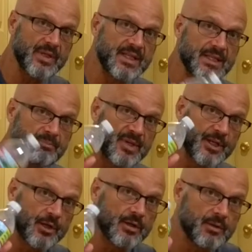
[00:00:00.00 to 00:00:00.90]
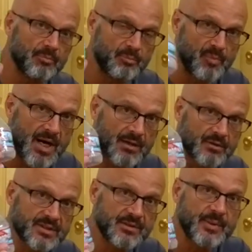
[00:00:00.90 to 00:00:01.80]
we can get bigger
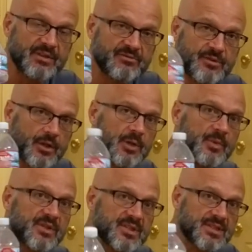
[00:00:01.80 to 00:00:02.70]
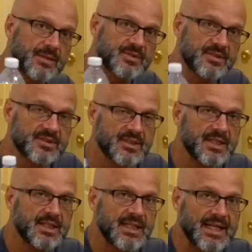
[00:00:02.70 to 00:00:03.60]
bottles and we can fill them with the substance,
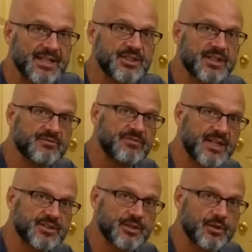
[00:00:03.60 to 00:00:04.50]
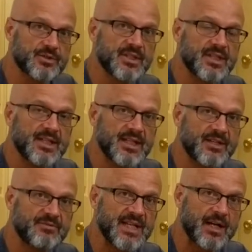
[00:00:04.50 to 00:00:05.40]
and she can fetch those.
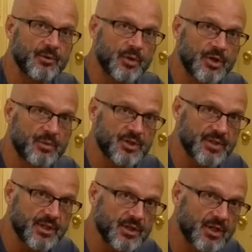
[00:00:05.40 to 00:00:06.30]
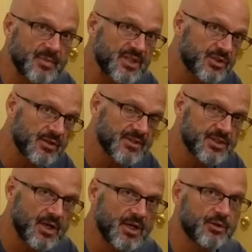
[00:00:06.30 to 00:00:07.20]
If down the road you want to train your dog to be a service
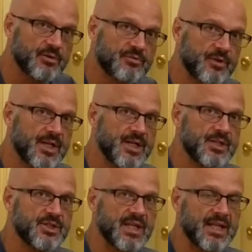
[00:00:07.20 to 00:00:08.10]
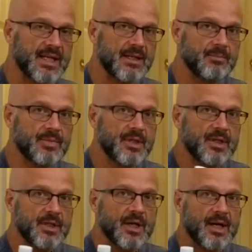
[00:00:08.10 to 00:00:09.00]
dog, go to the fridge and
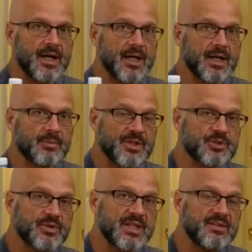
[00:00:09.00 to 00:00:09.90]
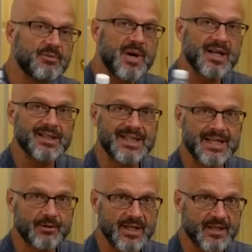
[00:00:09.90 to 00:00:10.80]
retrieve a bottle of
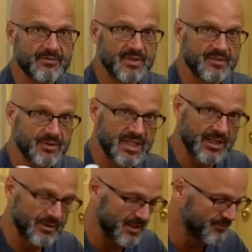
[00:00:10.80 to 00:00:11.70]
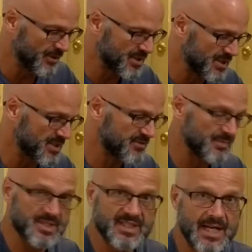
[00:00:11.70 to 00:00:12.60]
Gatorade. Gatorade, for instance, if
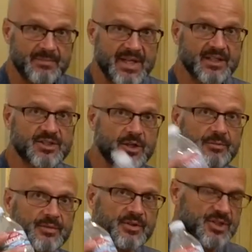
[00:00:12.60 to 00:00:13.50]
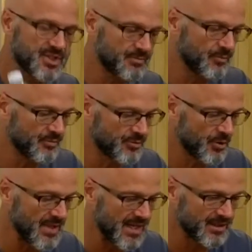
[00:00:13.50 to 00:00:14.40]
somebody's diabetic. So just
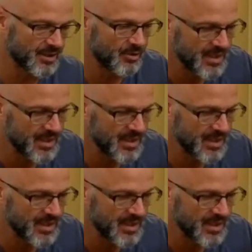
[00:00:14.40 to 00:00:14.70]
throw that in there.